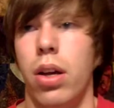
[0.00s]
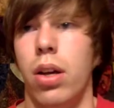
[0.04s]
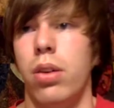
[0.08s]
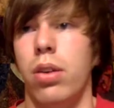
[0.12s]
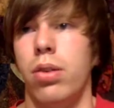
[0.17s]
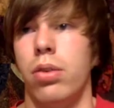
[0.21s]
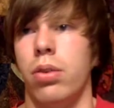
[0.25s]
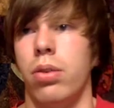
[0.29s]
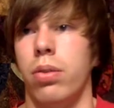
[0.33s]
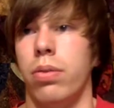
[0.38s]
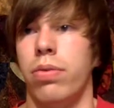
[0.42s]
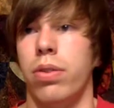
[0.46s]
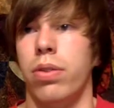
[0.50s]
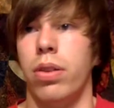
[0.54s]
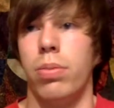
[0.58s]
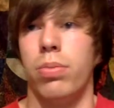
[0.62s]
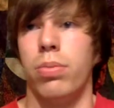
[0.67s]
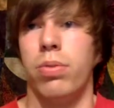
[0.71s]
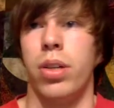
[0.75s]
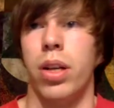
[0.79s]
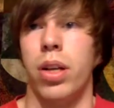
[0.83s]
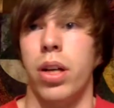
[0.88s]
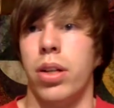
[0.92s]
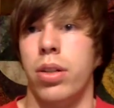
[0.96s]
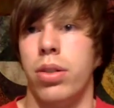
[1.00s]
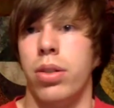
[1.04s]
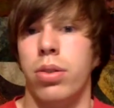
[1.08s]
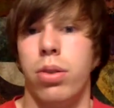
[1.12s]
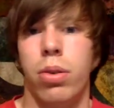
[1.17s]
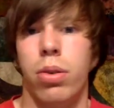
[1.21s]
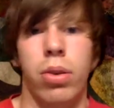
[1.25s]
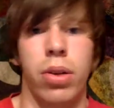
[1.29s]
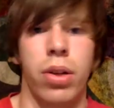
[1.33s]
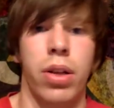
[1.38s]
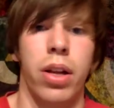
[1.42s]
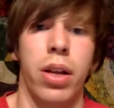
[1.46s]
So Phillips and I
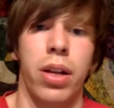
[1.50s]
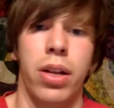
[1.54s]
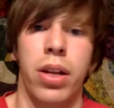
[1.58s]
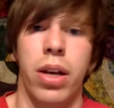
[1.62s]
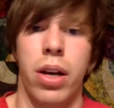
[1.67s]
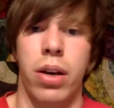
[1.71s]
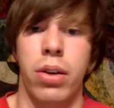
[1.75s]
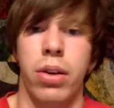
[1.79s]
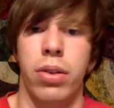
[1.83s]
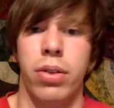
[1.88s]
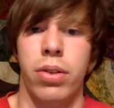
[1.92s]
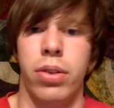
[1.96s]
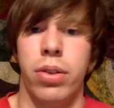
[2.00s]
tore that down